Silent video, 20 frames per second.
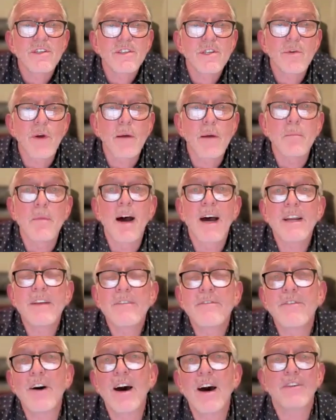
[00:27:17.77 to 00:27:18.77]
to our
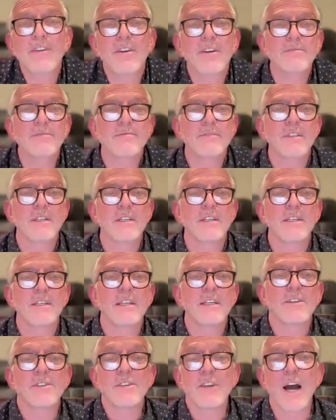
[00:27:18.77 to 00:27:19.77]
mighty Father,
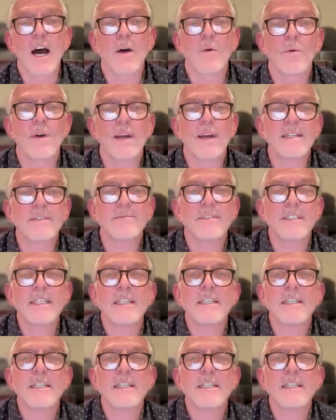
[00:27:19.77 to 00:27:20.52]
Yahweh.